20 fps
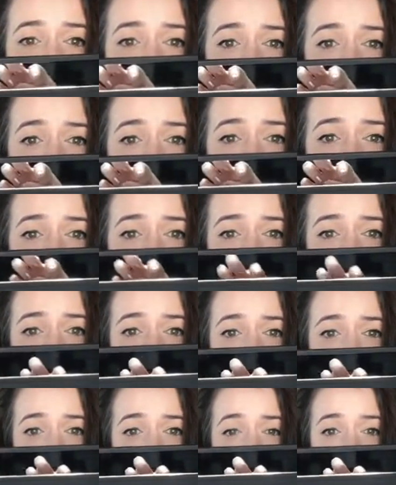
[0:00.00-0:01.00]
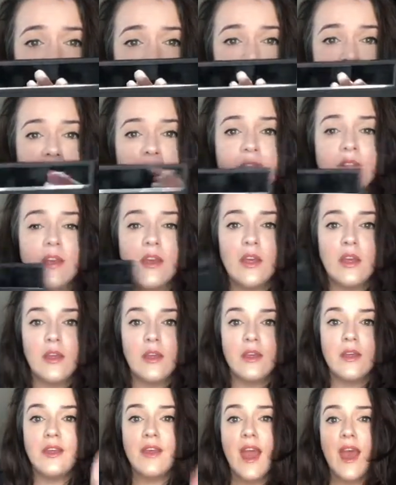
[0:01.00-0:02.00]
base colors.
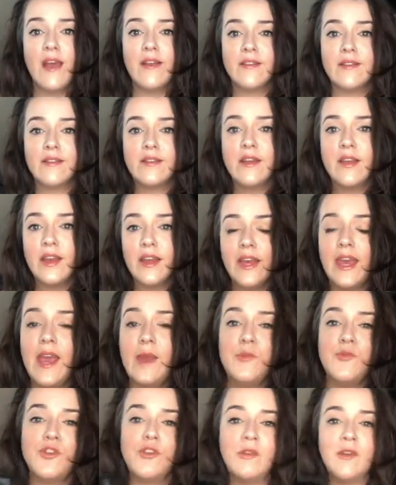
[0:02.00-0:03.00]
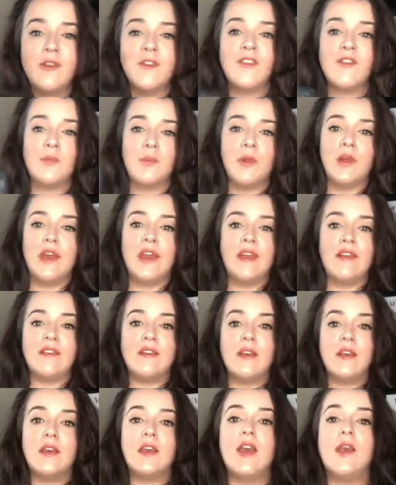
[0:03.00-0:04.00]
Yes, keep doing this,
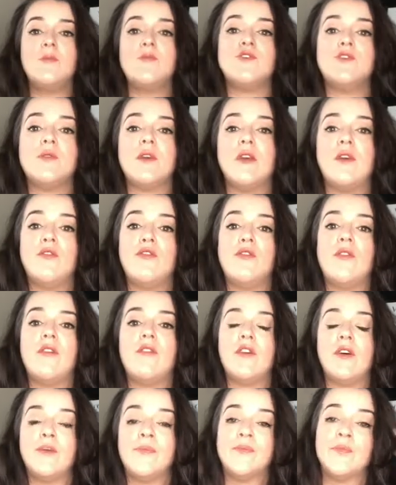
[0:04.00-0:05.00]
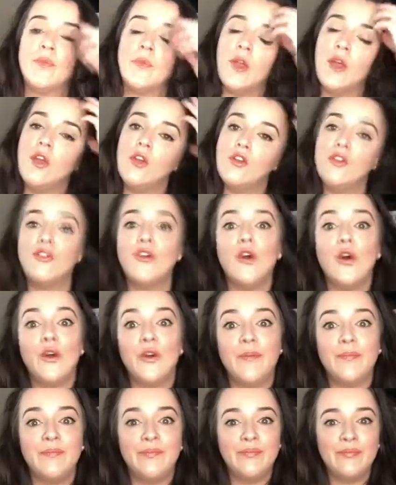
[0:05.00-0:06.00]
please. Keep doing it forever.
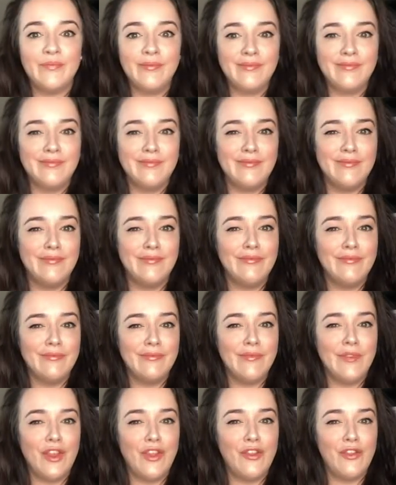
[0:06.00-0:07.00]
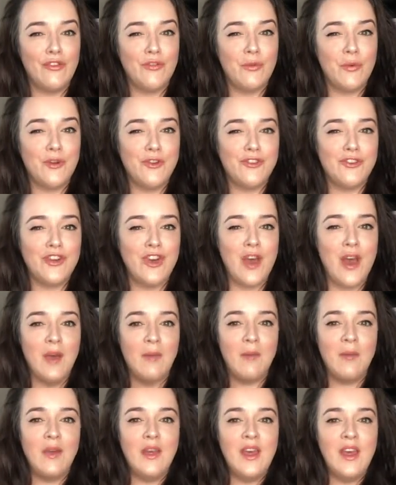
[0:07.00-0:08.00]
So, the swatch
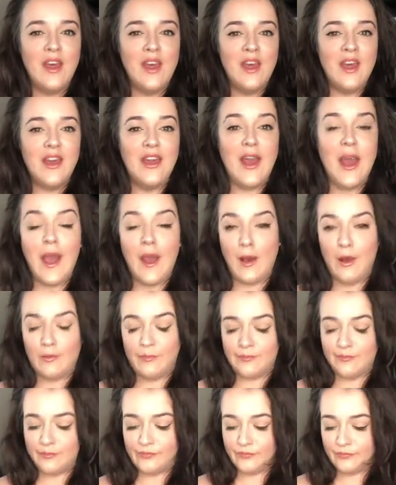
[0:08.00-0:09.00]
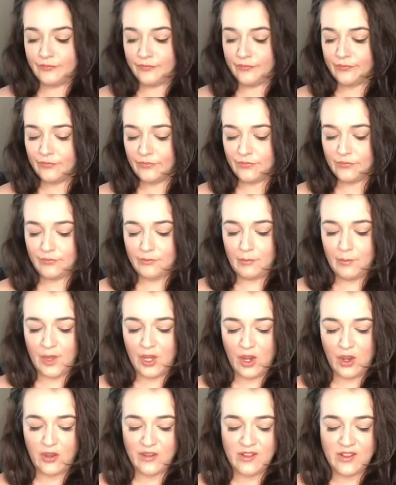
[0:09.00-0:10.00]
time. Now,
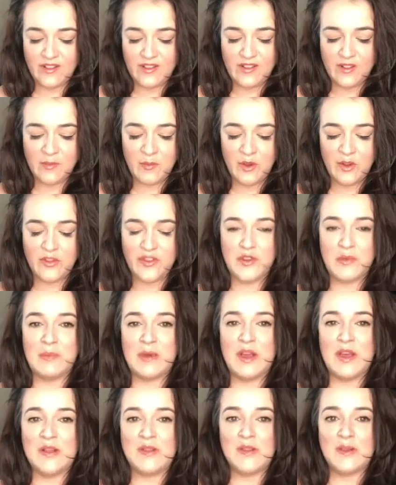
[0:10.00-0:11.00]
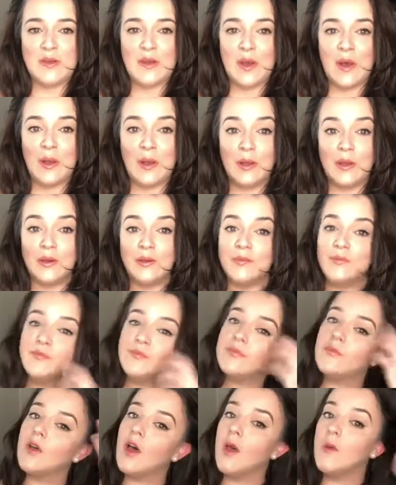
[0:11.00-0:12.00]
because it's the most amazing color,
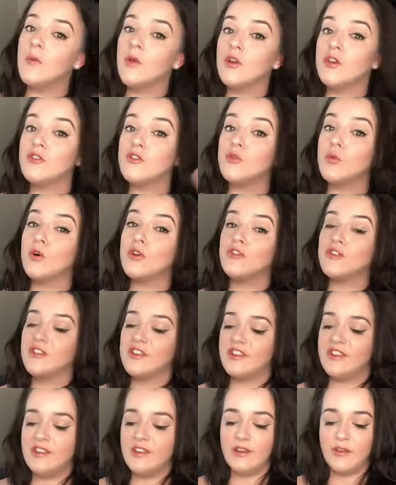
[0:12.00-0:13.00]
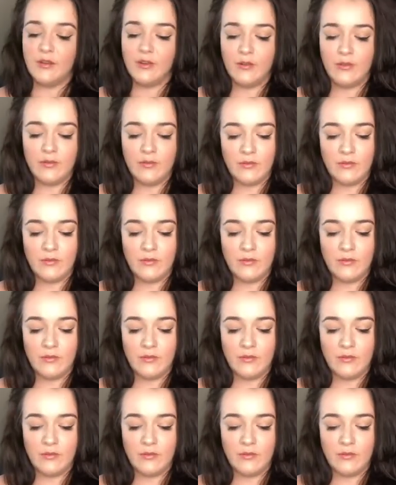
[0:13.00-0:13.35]
I'm going to swatch the teal.